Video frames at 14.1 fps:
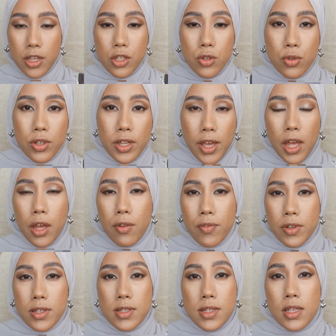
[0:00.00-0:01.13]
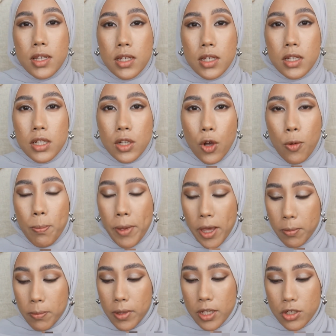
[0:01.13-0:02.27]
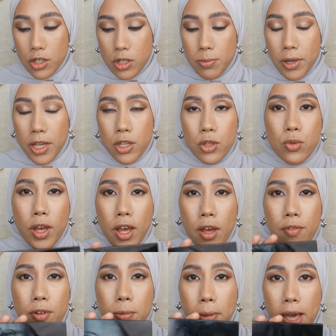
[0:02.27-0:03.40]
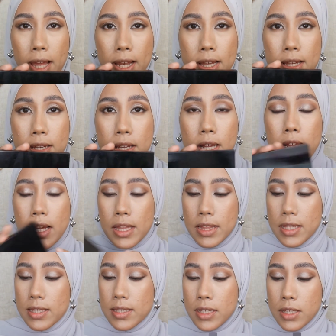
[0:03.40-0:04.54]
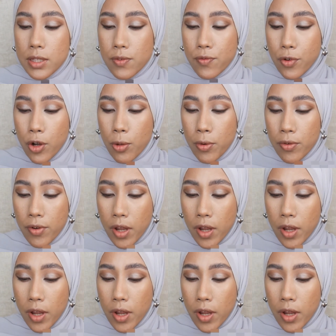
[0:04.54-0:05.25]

I don't have a single compact blusher, but I do have a palette. This is from